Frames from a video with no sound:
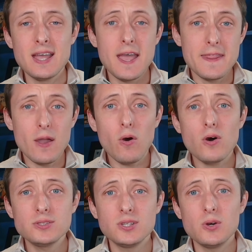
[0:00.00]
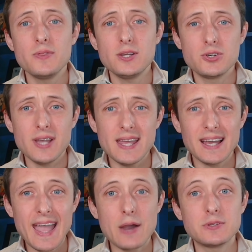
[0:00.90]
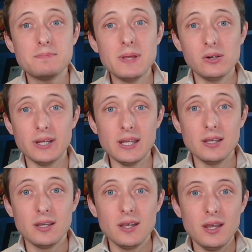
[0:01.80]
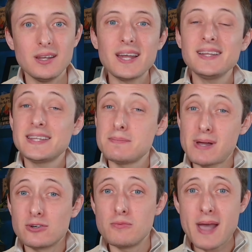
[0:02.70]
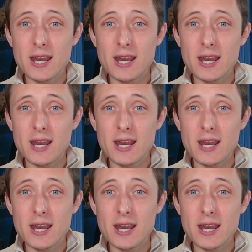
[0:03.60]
And they create accountability, not in like the micromanagement